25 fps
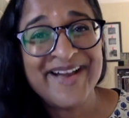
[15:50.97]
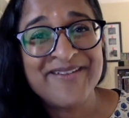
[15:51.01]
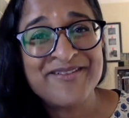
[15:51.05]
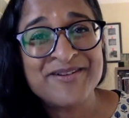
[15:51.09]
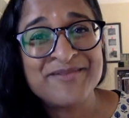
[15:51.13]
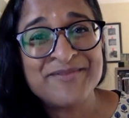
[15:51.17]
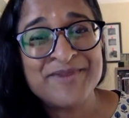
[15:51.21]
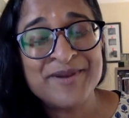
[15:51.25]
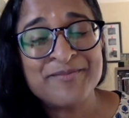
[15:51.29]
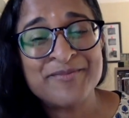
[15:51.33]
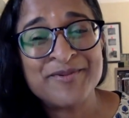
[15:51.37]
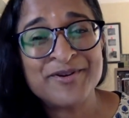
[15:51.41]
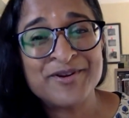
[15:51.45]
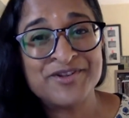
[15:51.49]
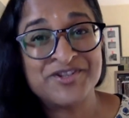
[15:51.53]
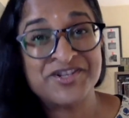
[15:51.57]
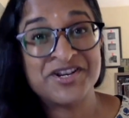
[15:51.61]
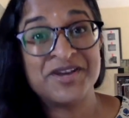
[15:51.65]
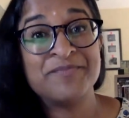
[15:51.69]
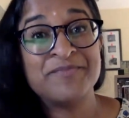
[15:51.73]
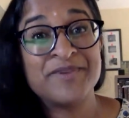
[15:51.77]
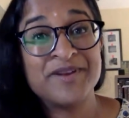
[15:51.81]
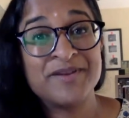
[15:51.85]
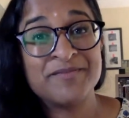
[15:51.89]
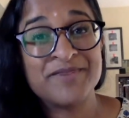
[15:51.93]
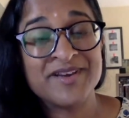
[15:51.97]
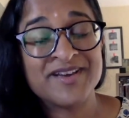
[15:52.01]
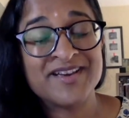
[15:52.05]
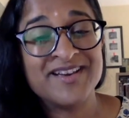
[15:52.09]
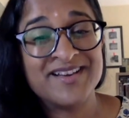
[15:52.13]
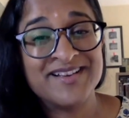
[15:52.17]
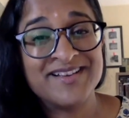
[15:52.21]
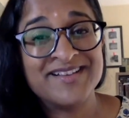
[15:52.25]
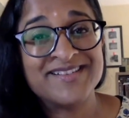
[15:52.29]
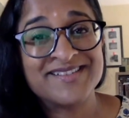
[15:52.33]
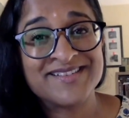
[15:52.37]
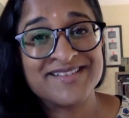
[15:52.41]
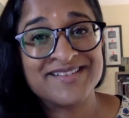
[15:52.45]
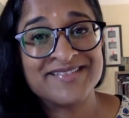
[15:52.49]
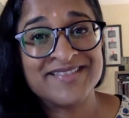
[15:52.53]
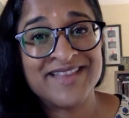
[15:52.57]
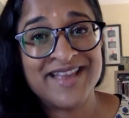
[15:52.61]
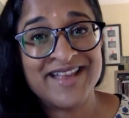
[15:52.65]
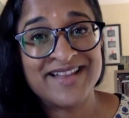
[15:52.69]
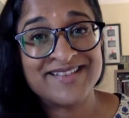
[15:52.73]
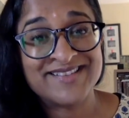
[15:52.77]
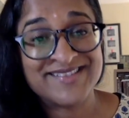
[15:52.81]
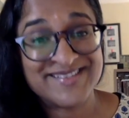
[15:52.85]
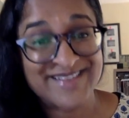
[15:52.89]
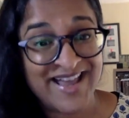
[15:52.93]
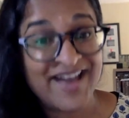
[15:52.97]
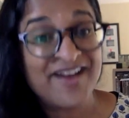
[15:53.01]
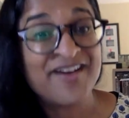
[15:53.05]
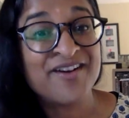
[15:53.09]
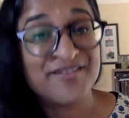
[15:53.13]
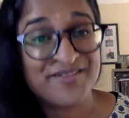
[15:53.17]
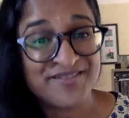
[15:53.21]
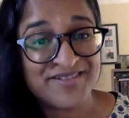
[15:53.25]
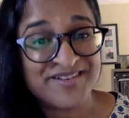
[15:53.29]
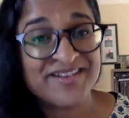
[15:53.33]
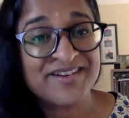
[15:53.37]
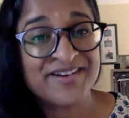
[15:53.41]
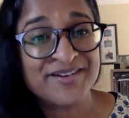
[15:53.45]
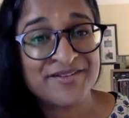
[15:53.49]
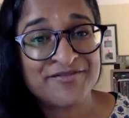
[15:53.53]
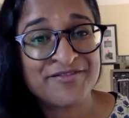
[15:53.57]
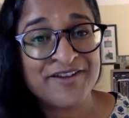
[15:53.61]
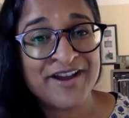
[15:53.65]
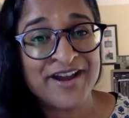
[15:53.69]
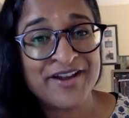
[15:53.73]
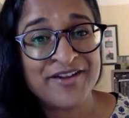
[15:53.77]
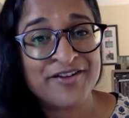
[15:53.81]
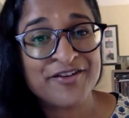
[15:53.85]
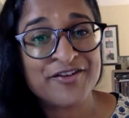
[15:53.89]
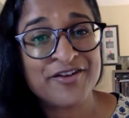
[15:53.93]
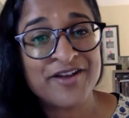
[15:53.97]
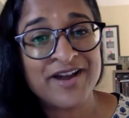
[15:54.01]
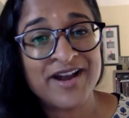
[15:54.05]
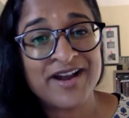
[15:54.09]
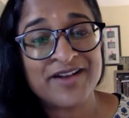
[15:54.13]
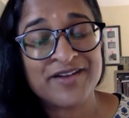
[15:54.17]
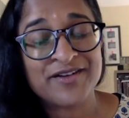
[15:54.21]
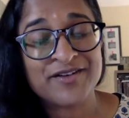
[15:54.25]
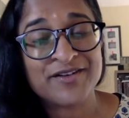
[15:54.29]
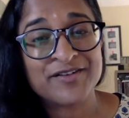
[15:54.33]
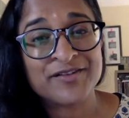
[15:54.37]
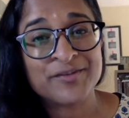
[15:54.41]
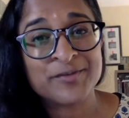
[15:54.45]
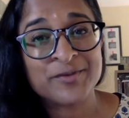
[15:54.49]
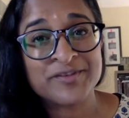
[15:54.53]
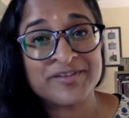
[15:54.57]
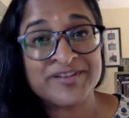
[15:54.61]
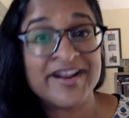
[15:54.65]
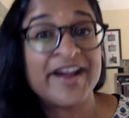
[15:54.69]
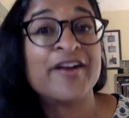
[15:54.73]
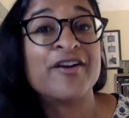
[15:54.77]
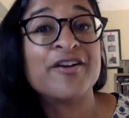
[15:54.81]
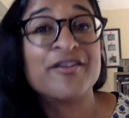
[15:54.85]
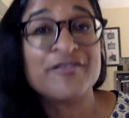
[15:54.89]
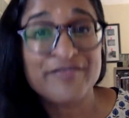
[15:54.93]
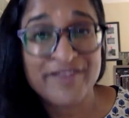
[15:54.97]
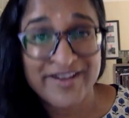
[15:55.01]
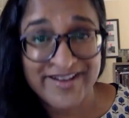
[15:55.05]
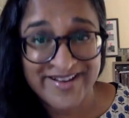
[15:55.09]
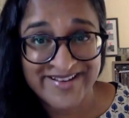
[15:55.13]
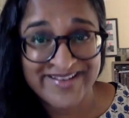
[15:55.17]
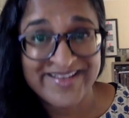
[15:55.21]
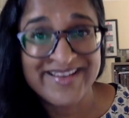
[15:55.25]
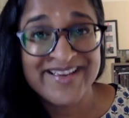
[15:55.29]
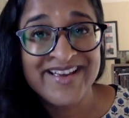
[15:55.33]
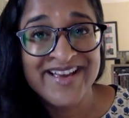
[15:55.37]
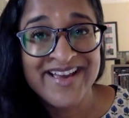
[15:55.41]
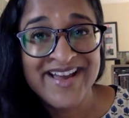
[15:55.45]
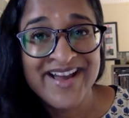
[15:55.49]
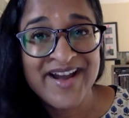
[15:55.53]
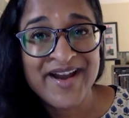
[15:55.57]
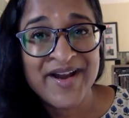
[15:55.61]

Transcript: I remember jumping because that sound of firecrackers was terrifying,